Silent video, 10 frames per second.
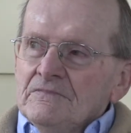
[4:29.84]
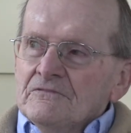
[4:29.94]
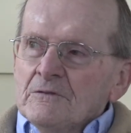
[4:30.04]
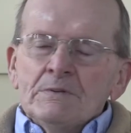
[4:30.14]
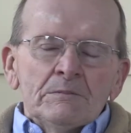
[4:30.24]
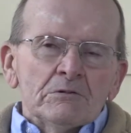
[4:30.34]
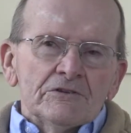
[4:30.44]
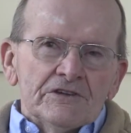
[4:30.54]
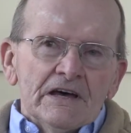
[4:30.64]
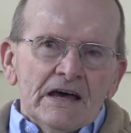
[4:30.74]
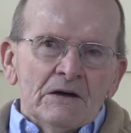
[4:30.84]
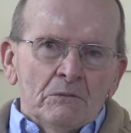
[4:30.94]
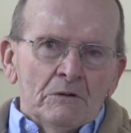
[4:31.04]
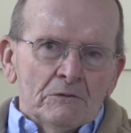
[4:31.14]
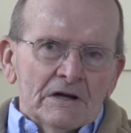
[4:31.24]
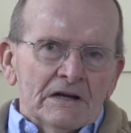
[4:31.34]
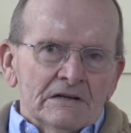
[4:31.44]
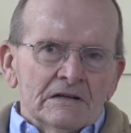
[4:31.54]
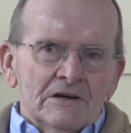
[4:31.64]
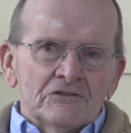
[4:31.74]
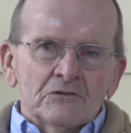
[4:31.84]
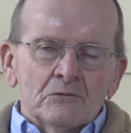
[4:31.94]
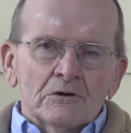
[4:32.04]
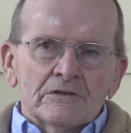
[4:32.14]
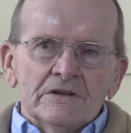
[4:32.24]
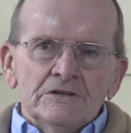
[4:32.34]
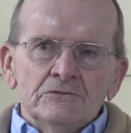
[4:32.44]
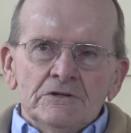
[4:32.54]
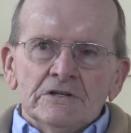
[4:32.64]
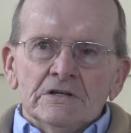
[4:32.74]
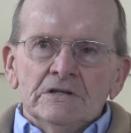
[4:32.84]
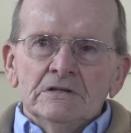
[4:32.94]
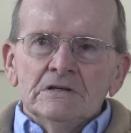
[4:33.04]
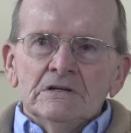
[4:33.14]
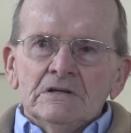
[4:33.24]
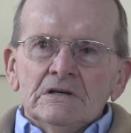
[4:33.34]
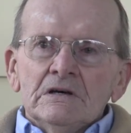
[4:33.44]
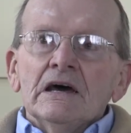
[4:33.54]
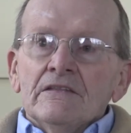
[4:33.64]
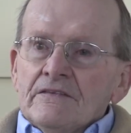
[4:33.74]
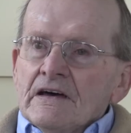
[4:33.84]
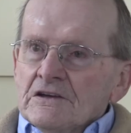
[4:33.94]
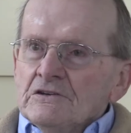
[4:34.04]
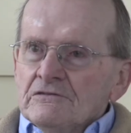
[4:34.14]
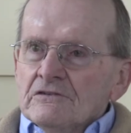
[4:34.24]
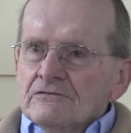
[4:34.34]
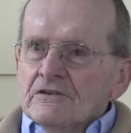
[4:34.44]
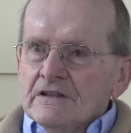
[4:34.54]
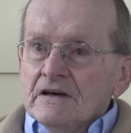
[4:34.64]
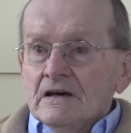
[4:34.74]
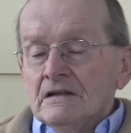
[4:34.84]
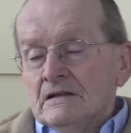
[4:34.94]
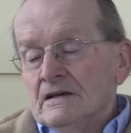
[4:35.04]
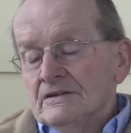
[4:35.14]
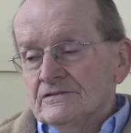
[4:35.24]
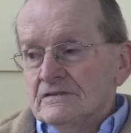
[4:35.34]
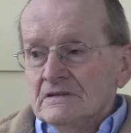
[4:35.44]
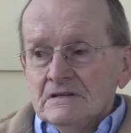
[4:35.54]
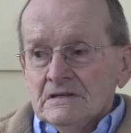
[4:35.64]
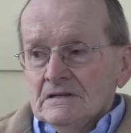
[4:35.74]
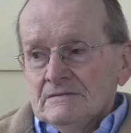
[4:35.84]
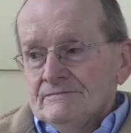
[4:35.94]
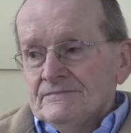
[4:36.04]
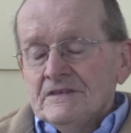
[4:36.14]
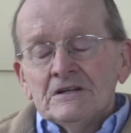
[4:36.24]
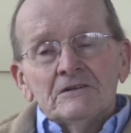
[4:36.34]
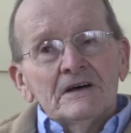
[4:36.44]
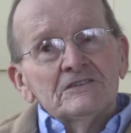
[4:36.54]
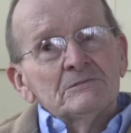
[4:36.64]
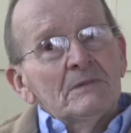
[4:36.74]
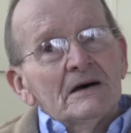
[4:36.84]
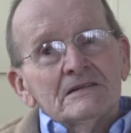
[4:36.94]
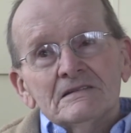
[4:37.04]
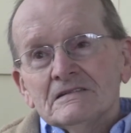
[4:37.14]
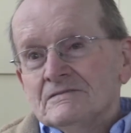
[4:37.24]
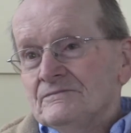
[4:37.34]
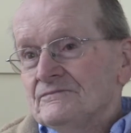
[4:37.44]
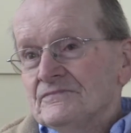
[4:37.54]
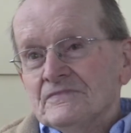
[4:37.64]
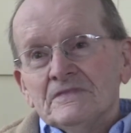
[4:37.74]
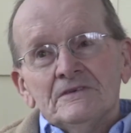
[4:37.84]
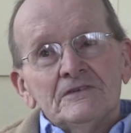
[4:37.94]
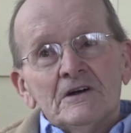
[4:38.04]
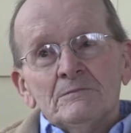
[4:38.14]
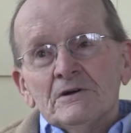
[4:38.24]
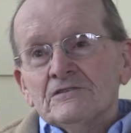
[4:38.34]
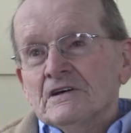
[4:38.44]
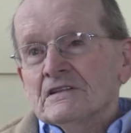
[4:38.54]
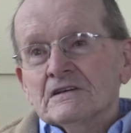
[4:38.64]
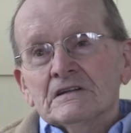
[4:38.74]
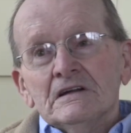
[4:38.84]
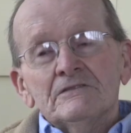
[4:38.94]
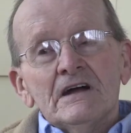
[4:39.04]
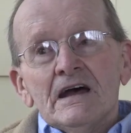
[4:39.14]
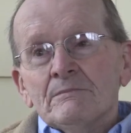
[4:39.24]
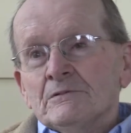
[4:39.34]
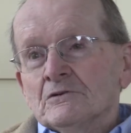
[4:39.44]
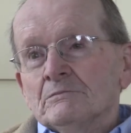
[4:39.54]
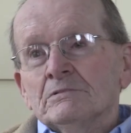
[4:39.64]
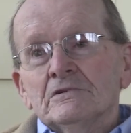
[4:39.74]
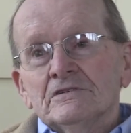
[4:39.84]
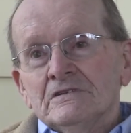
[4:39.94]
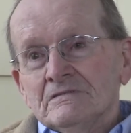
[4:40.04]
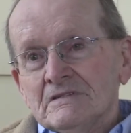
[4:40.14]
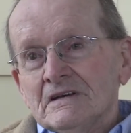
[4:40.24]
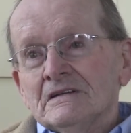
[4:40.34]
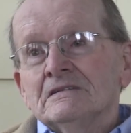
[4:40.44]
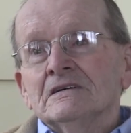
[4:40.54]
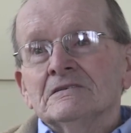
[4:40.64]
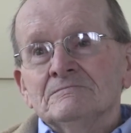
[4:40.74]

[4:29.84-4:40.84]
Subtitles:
for people to say, hey, we recognize the work that you did, and thank you for that. And that's about the very best thing that can ever happen to a person. And